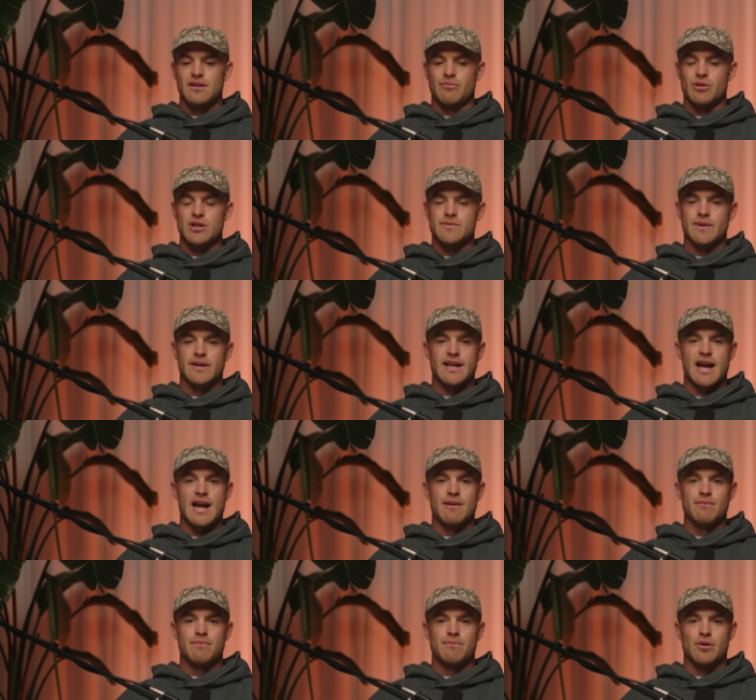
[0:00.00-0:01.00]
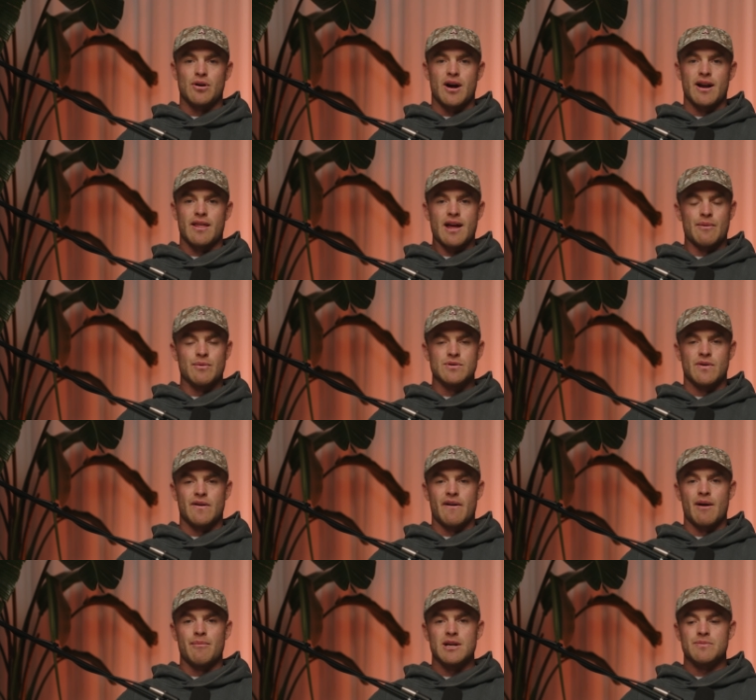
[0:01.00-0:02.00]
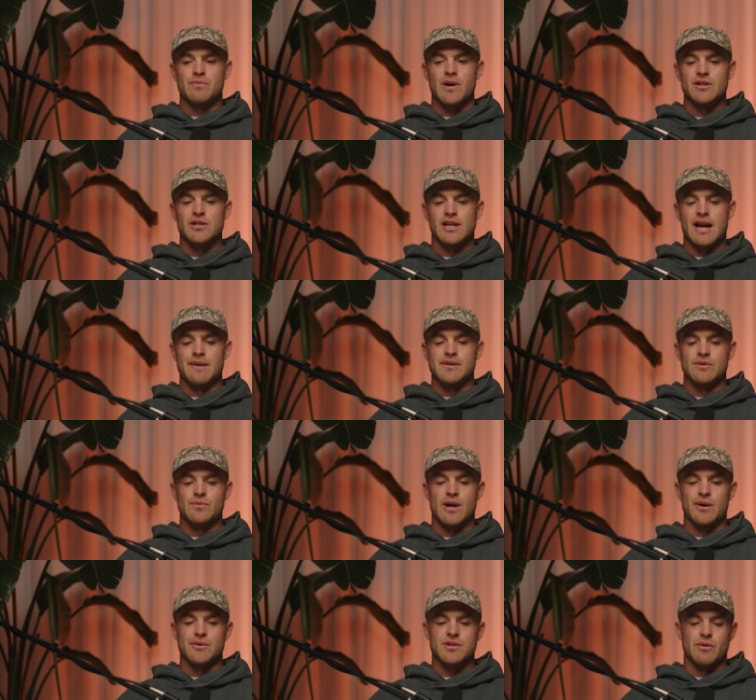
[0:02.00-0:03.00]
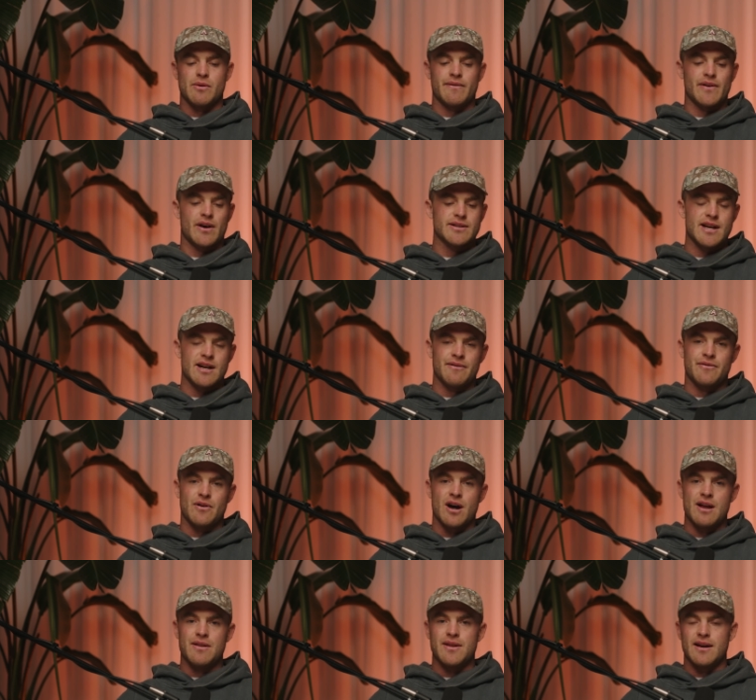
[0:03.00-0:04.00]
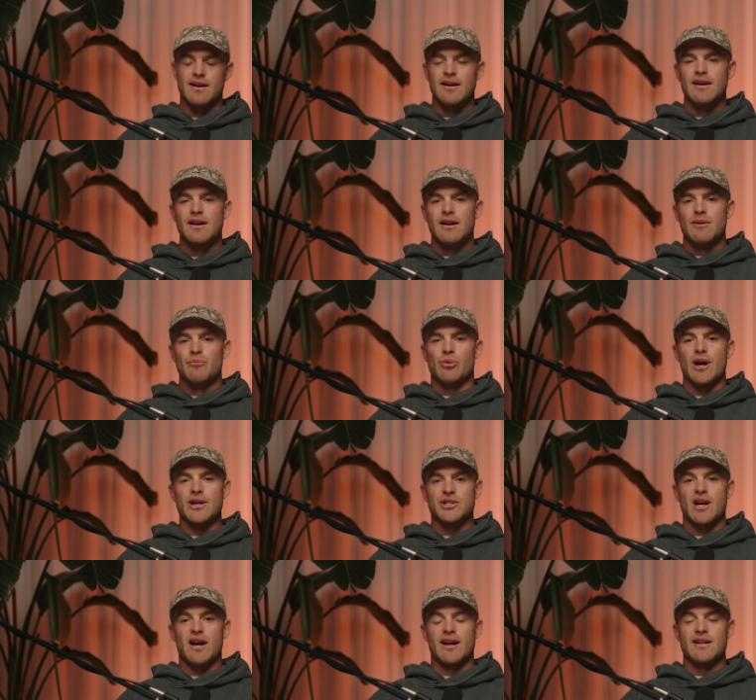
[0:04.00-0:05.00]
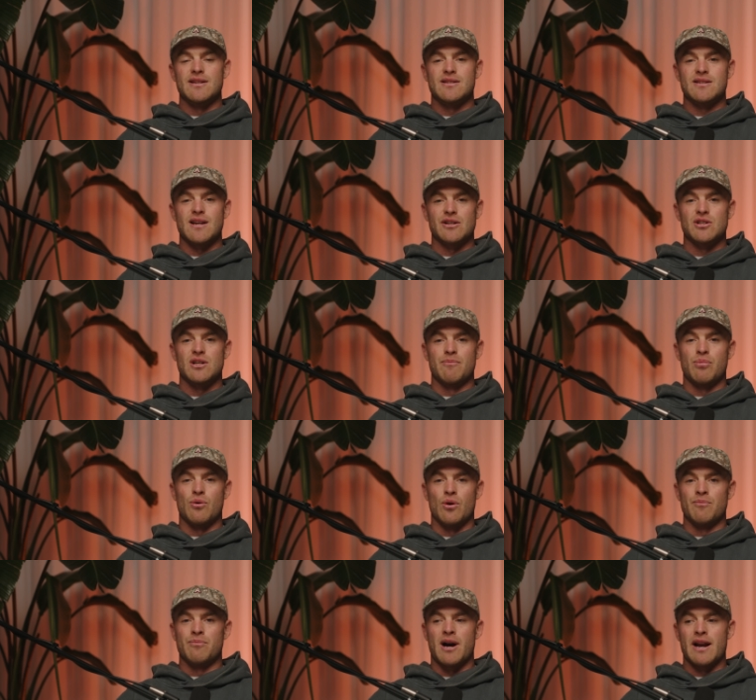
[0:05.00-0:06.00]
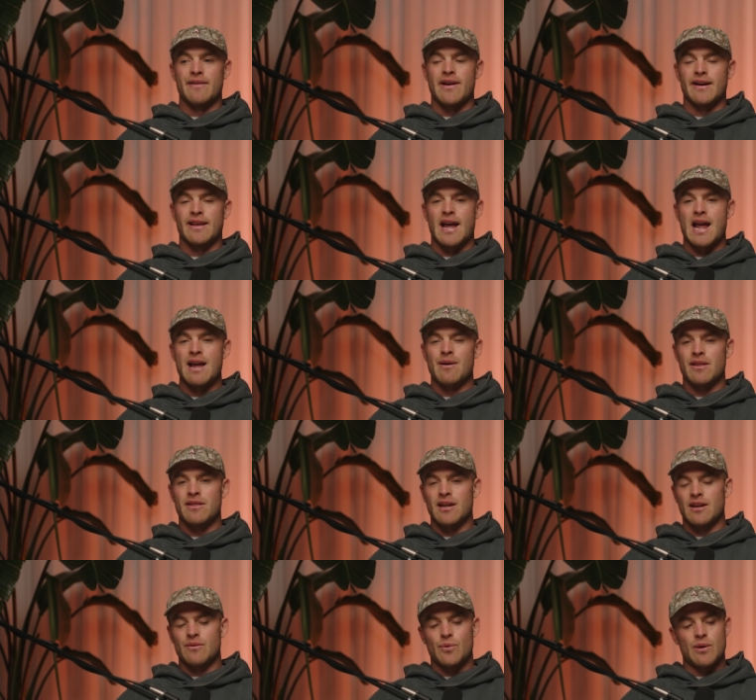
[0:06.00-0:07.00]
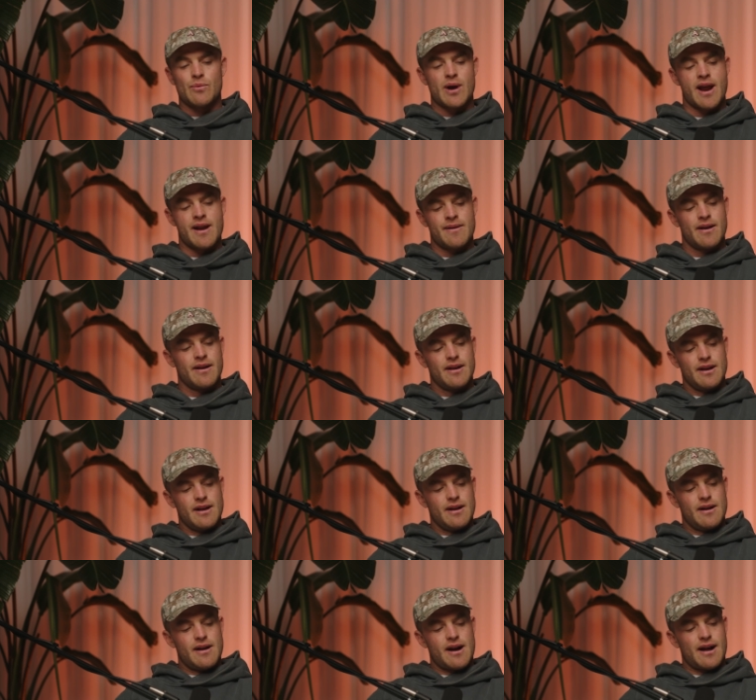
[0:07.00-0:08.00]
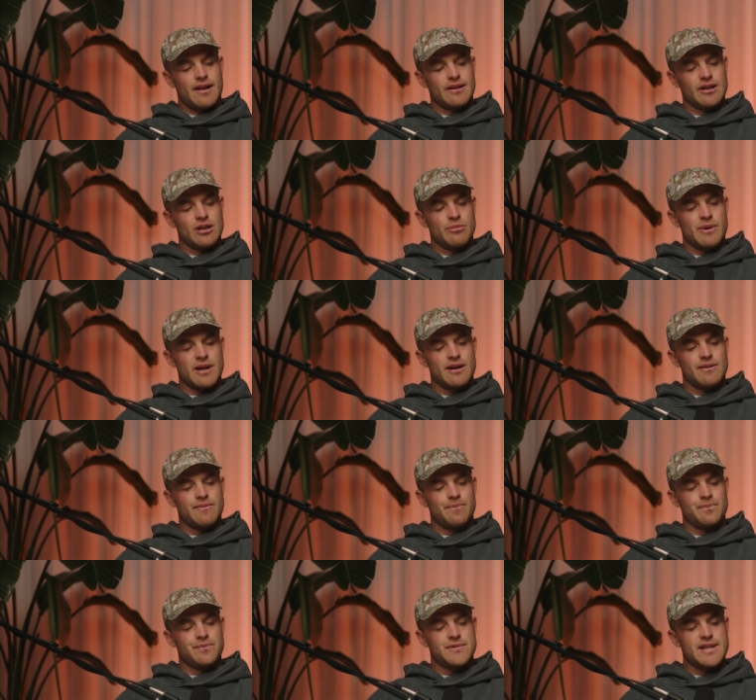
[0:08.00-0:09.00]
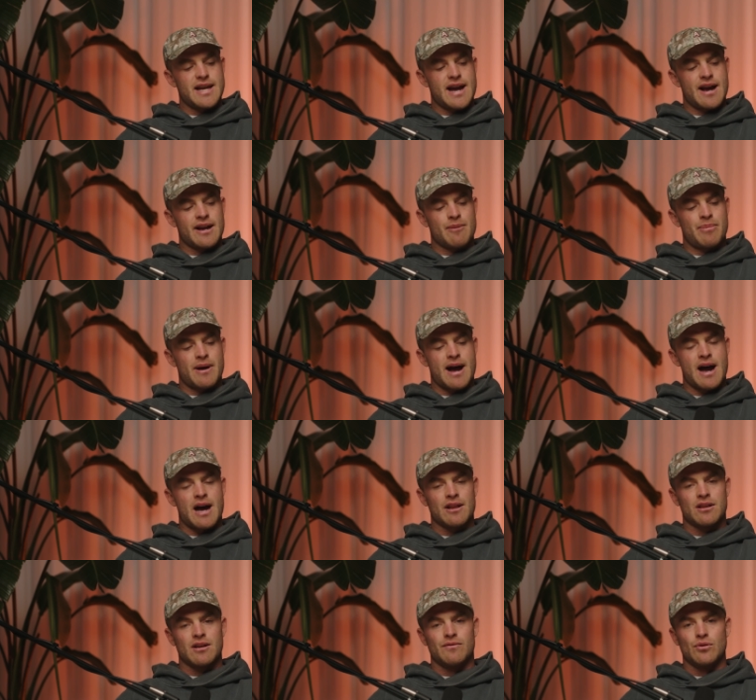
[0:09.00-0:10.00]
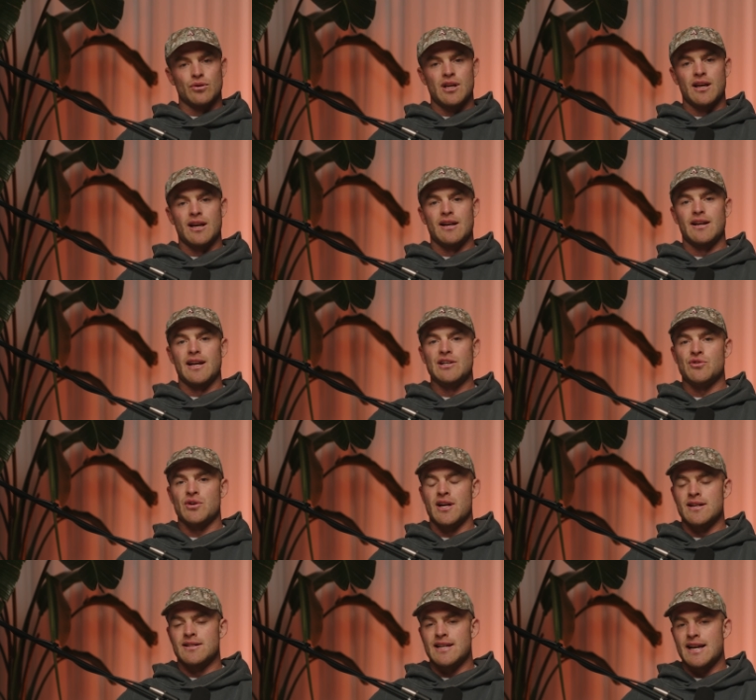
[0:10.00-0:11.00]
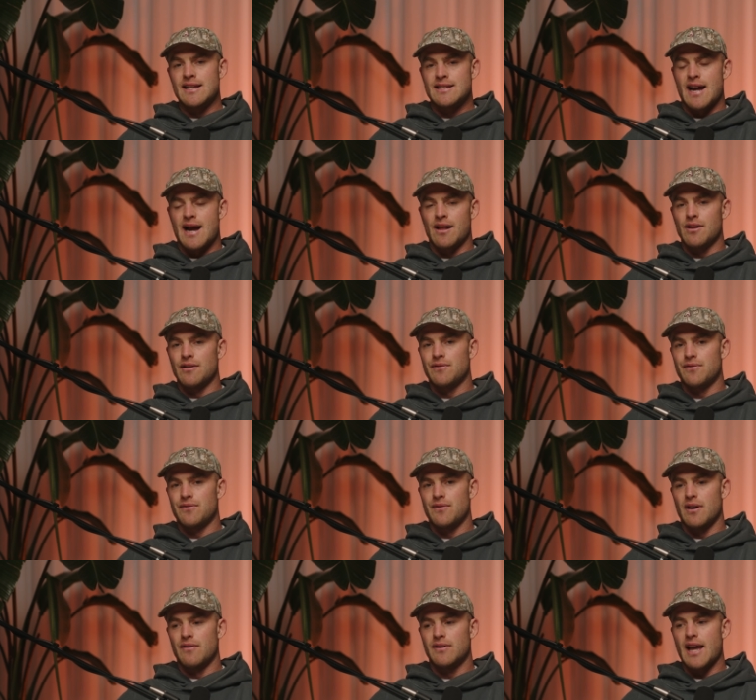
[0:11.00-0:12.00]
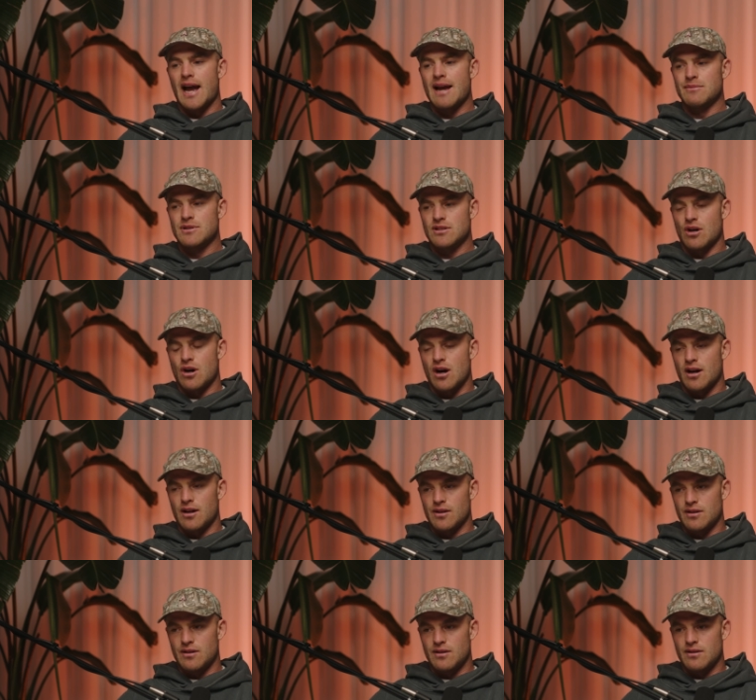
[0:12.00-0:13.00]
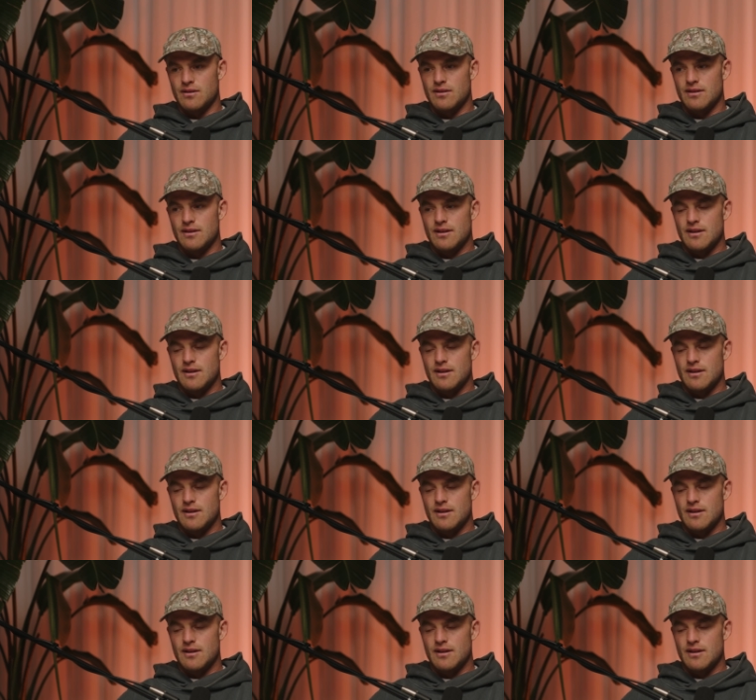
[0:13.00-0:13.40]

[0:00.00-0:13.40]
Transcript: The Brisbane game prior to that was one of our best pressure games as well. So we've identified that pressure is such an important part of our game. I think we went a little bit down a path of looking at intricate detail of game style, and